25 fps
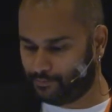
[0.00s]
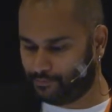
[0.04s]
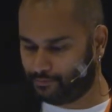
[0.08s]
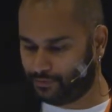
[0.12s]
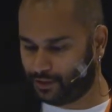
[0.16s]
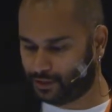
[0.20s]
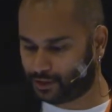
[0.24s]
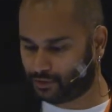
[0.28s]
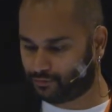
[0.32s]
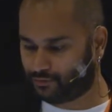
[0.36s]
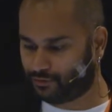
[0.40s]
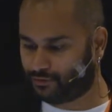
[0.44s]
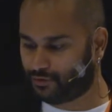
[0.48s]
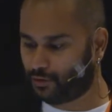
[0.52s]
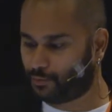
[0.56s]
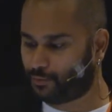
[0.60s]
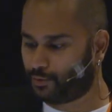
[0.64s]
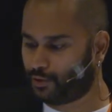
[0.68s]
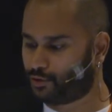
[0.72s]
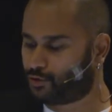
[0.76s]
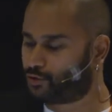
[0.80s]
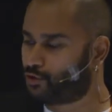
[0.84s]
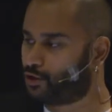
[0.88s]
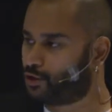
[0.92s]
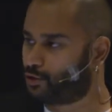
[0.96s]
These are the few
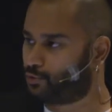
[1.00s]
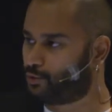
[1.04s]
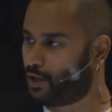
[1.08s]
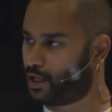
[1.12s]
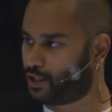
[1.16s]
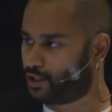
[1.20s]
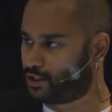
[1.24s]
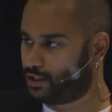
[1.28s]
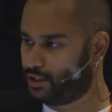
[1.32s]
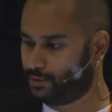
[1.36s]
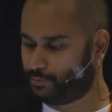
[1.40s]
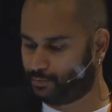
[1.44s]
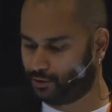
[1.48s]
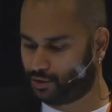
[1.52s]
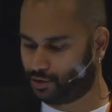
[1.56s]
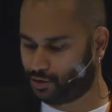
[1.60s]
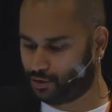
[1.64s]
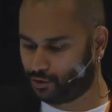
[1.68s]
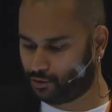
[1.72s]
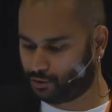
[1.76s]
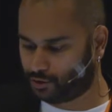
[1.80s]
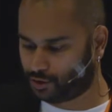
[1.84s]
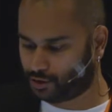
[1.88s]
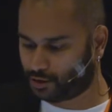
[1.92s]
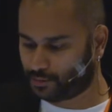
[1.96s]
posters we actually
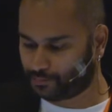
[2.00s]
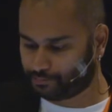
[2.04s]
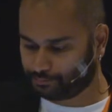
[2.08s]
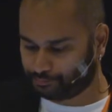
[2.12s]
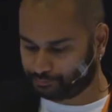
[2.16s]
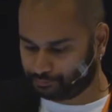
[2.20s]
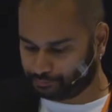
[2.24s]
produced